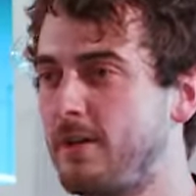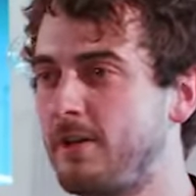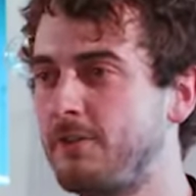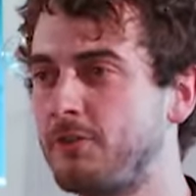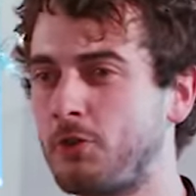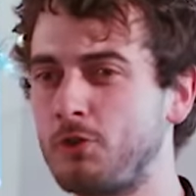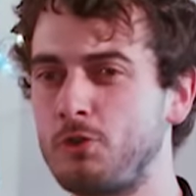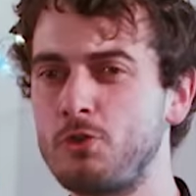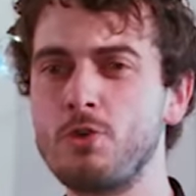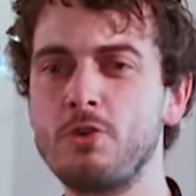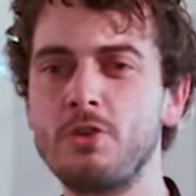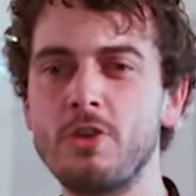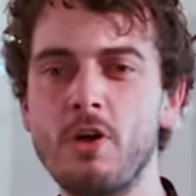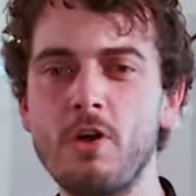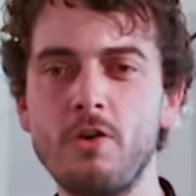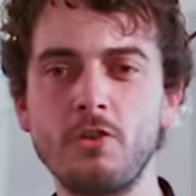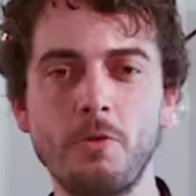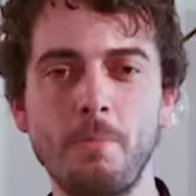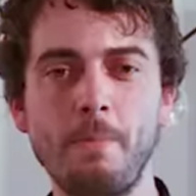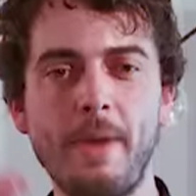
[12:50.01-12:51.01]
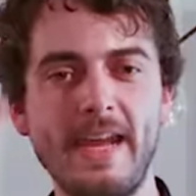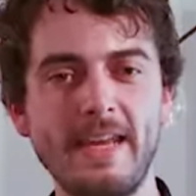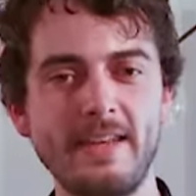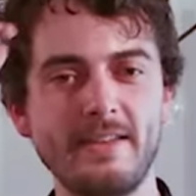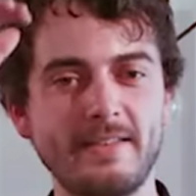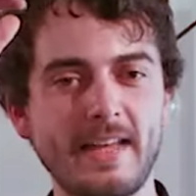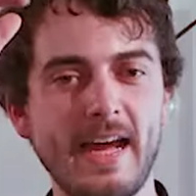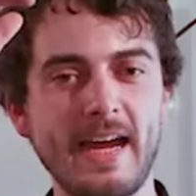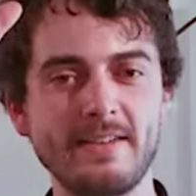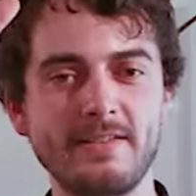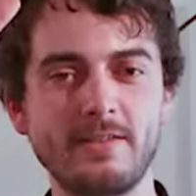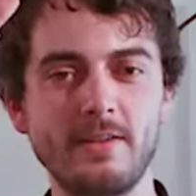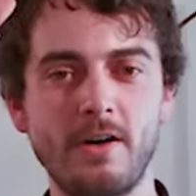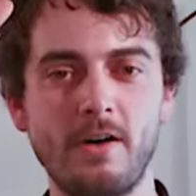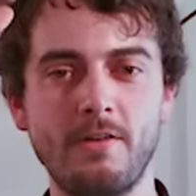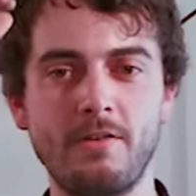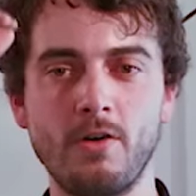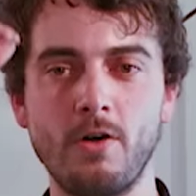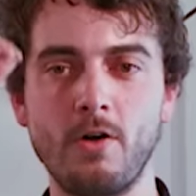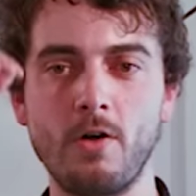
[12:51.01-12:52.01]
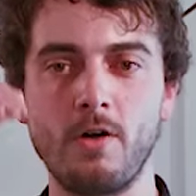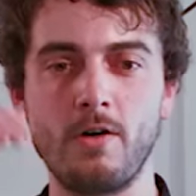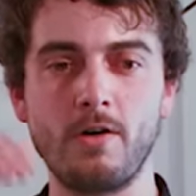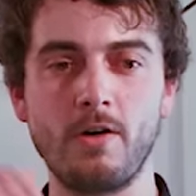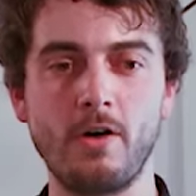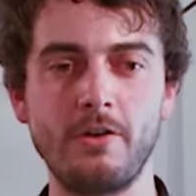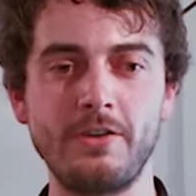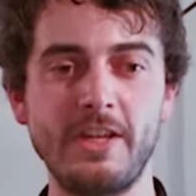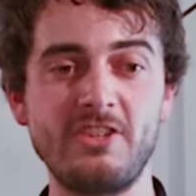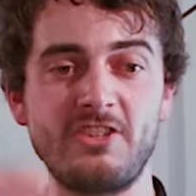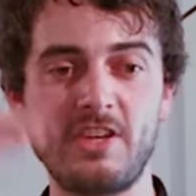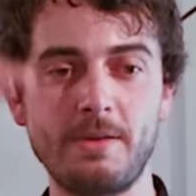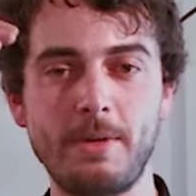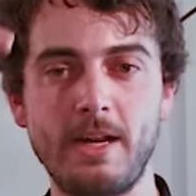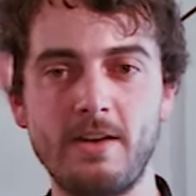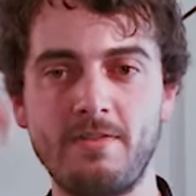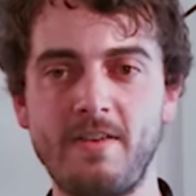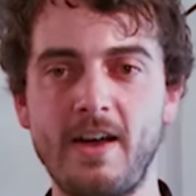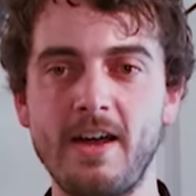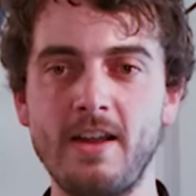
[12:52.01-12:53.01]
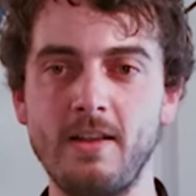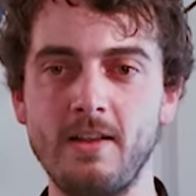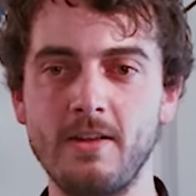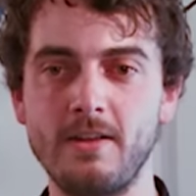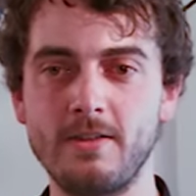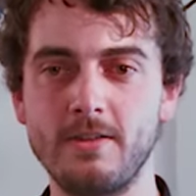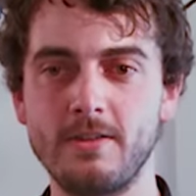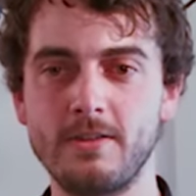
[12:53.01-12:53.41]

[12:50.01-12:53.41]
So do you know the main tags of an HTML file?